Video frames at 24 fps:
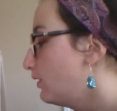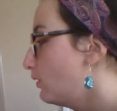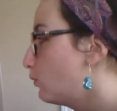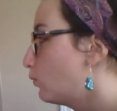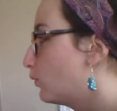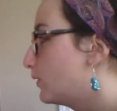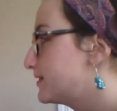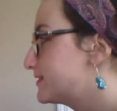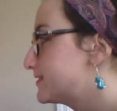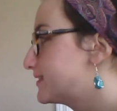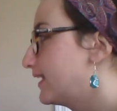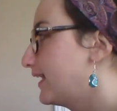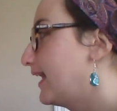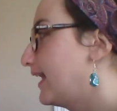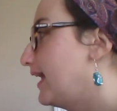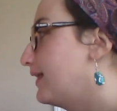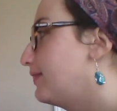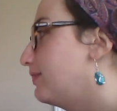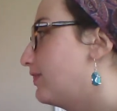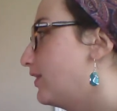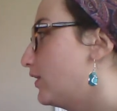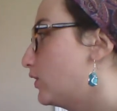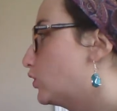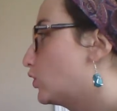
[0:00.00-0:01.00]
Once again,
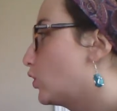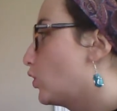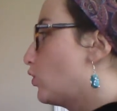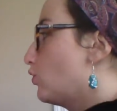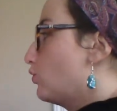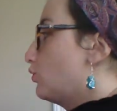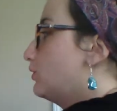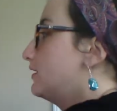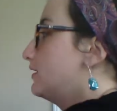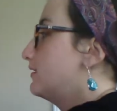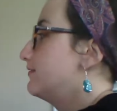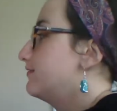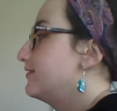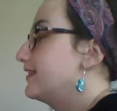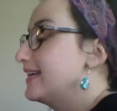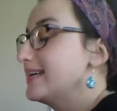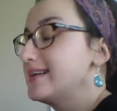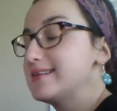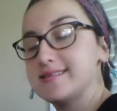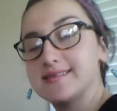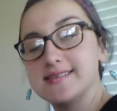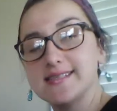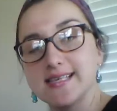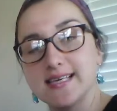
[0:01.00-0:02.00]
the goal of
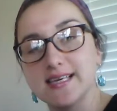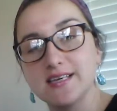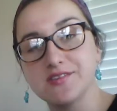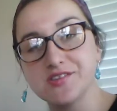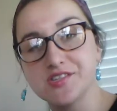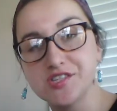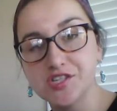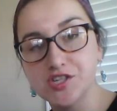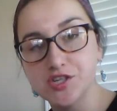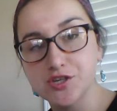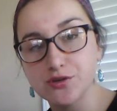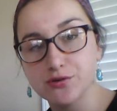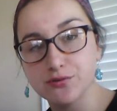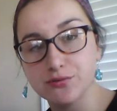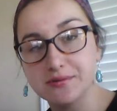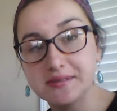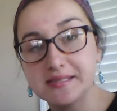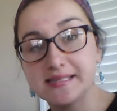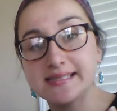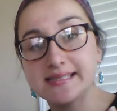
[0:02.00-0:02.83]
this is to